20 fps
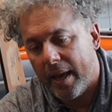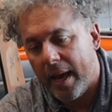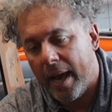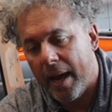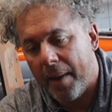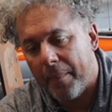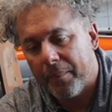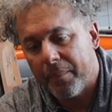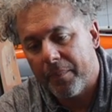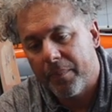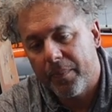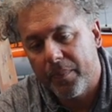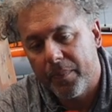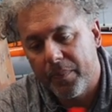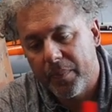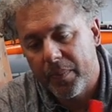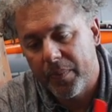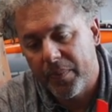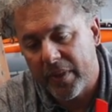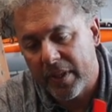
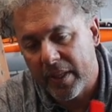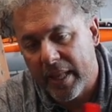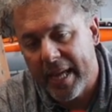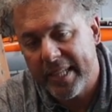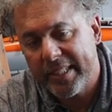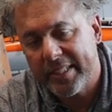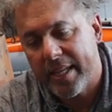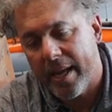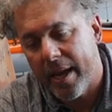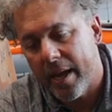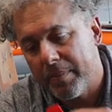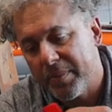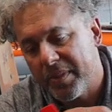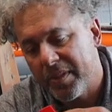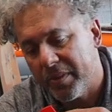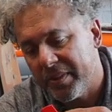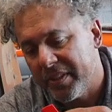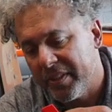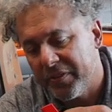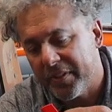The lash tabs
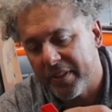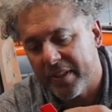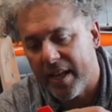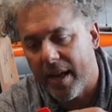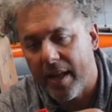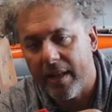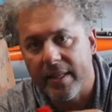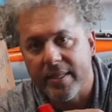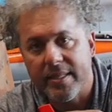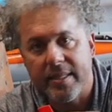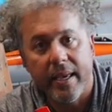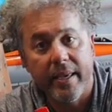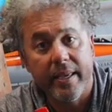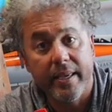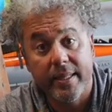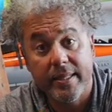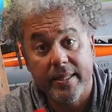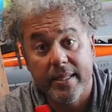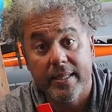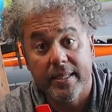are a different color, so you
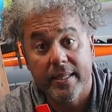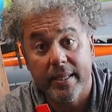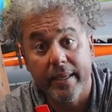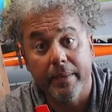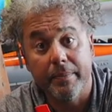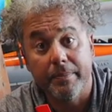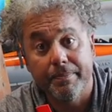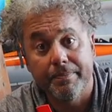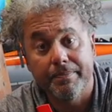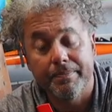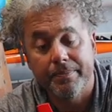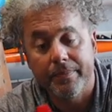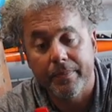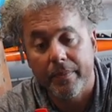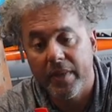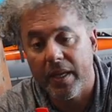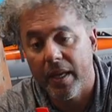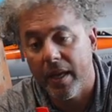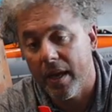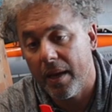can see
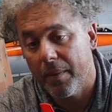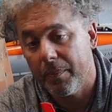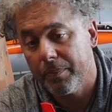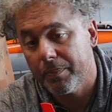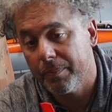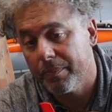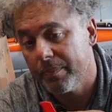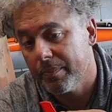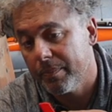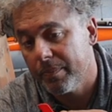them.